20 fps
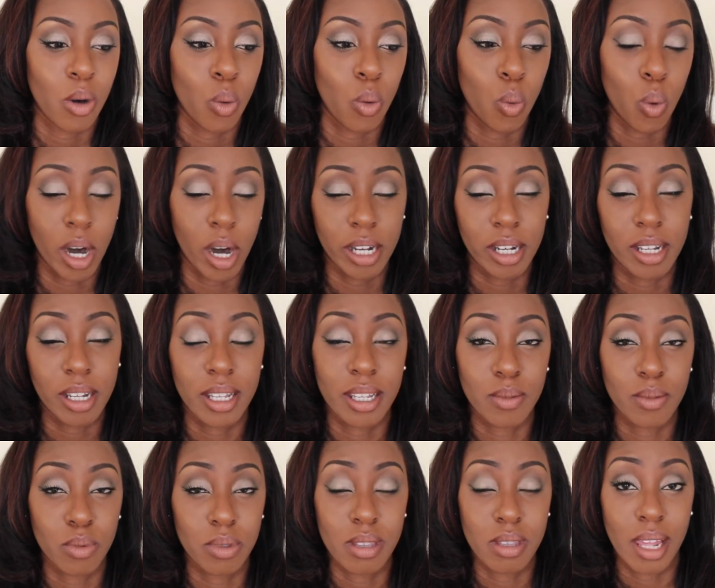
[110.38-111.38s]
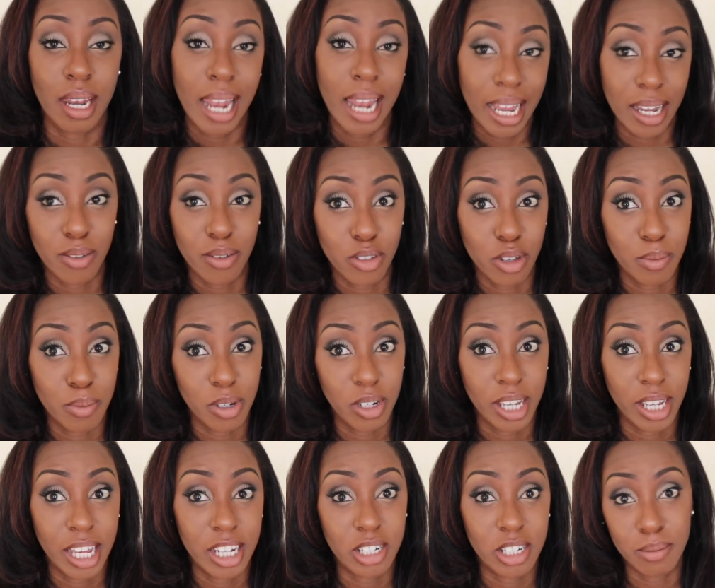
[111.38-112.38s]
one, the lack of
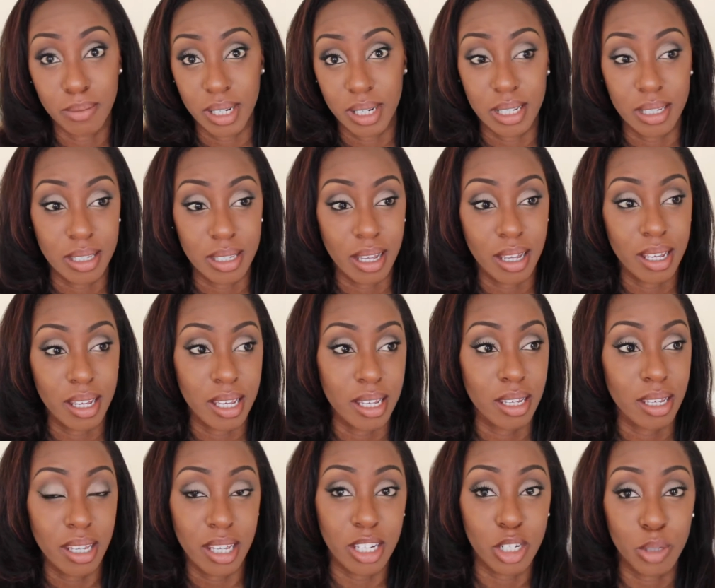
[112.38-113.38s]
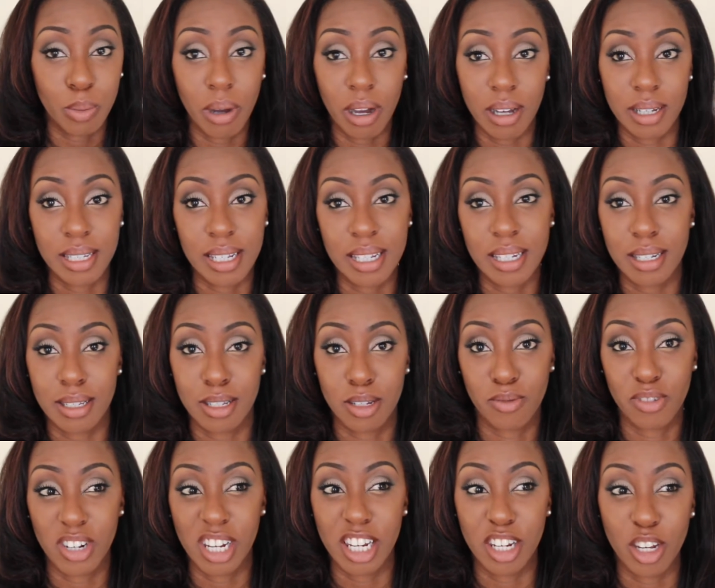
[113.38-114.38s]
communication means that each party doesn't
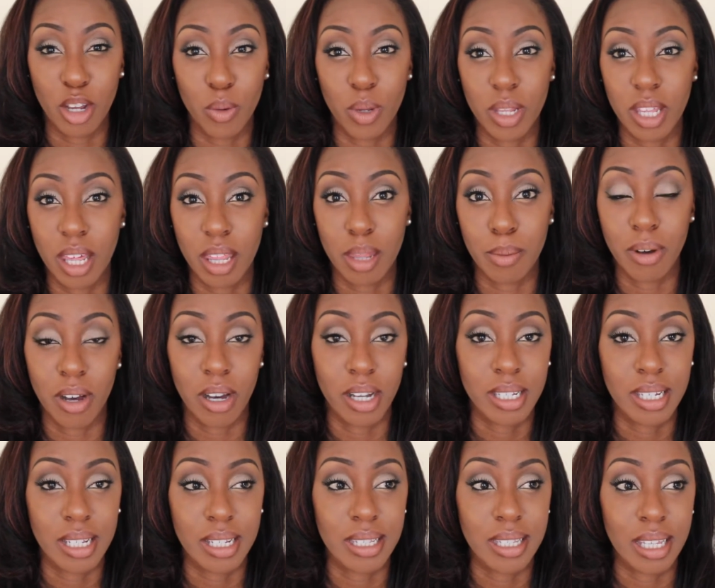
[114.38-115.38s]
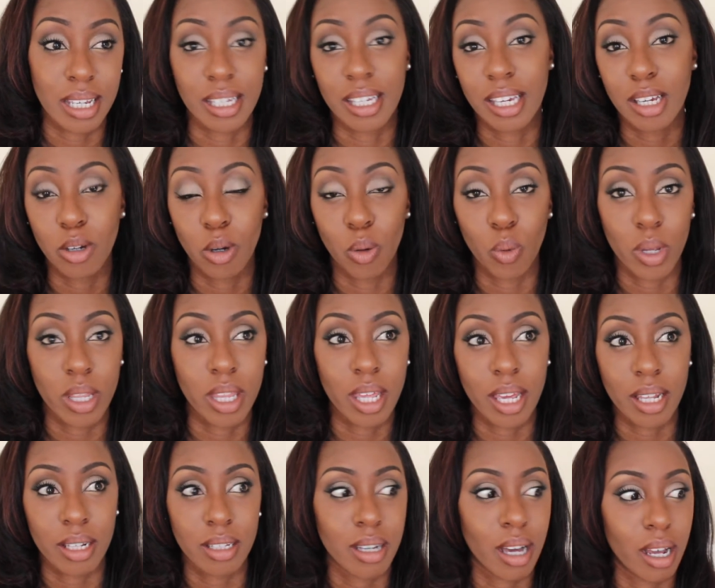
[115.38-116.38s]
really know what the other party is thinking or what
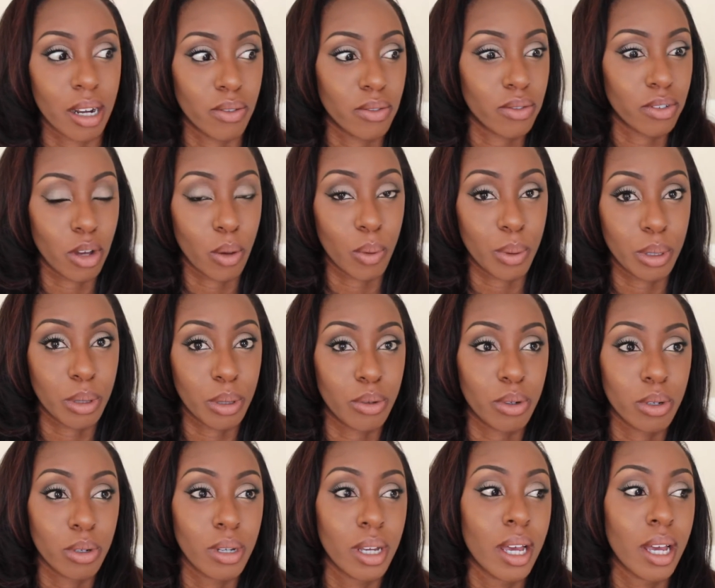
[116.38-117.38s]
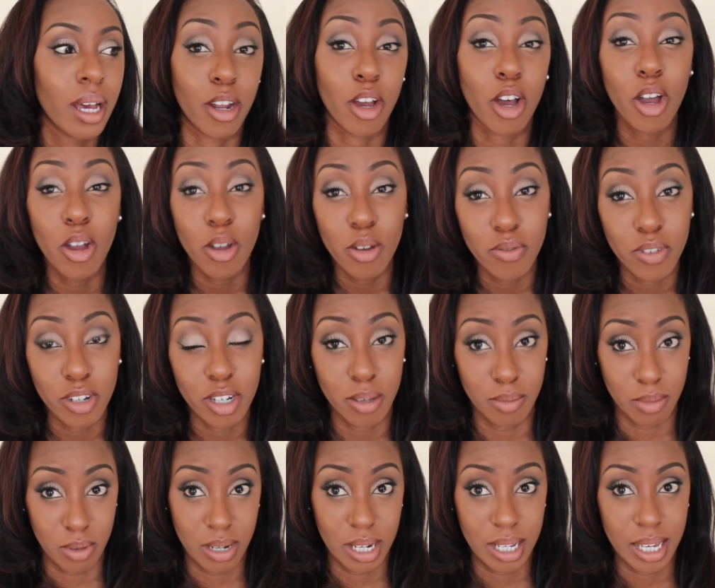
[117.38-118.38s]
they're kind of going through. And over
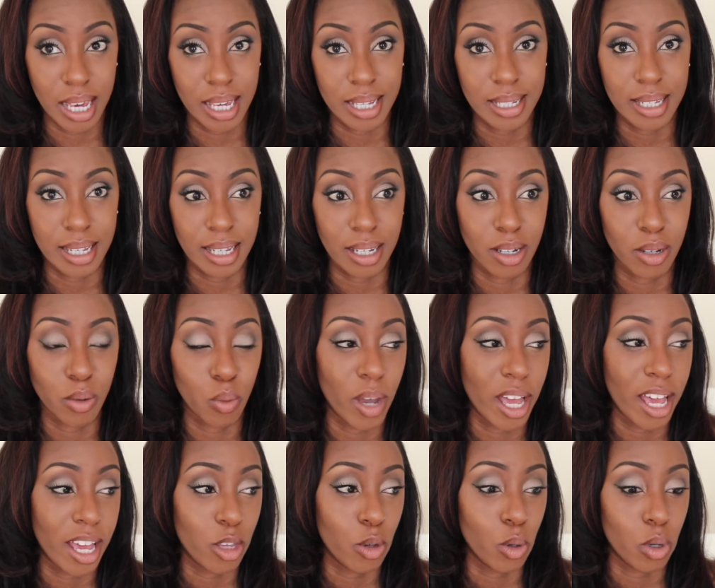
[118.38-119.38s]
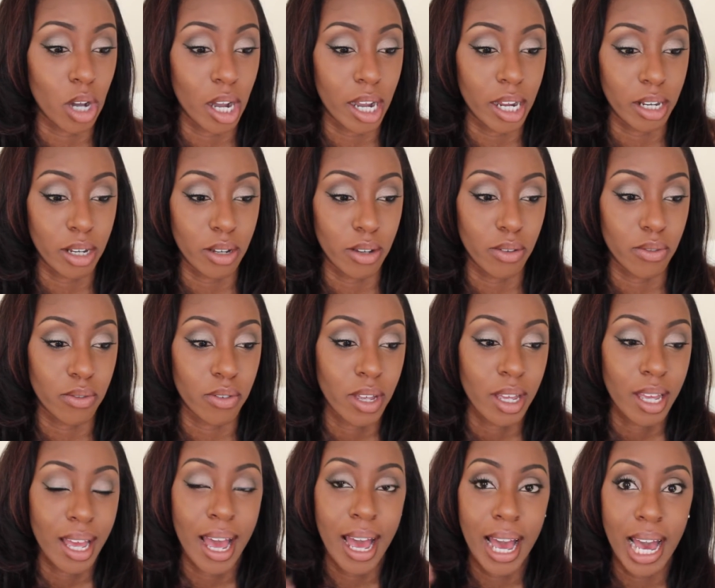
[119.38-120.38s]
communicating, where you're kind of
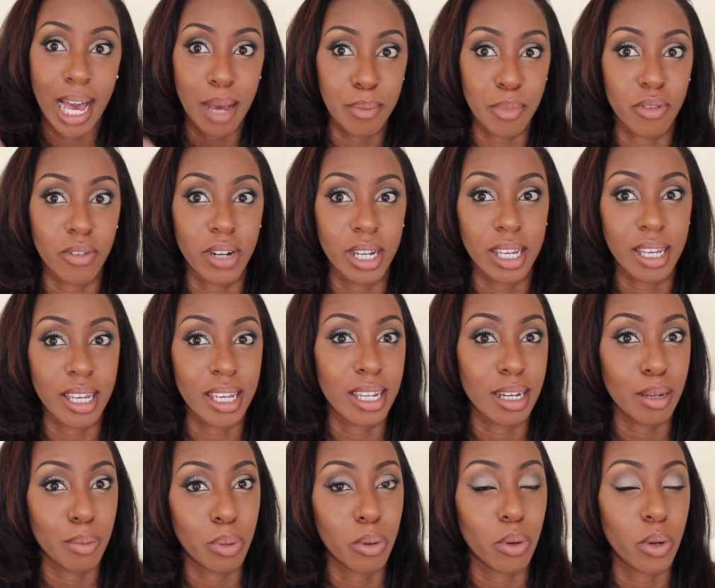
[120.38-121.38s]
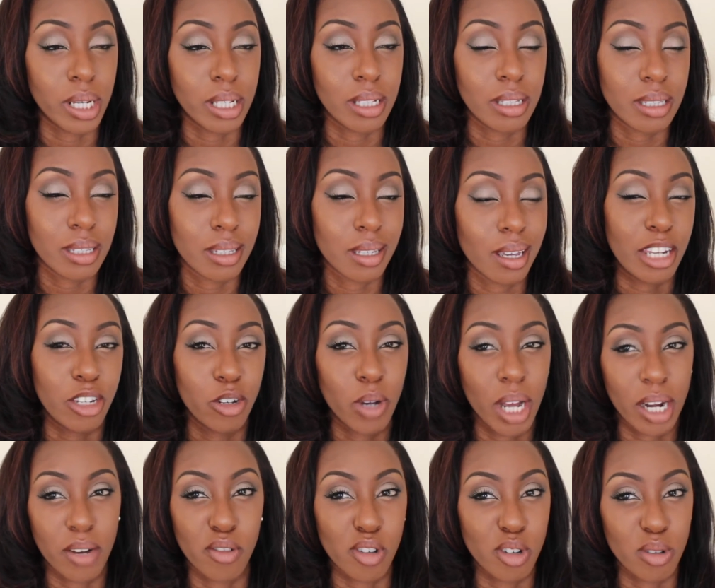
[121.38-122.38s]
hammering in a point and you
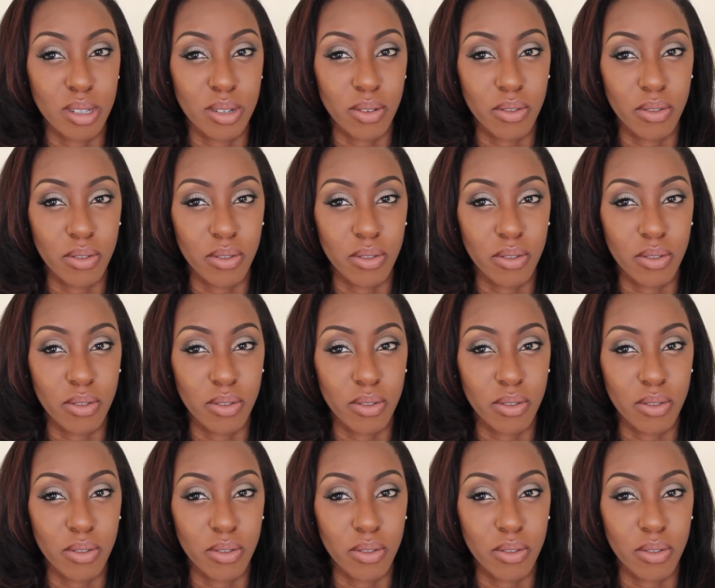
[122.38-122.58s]
kind of lose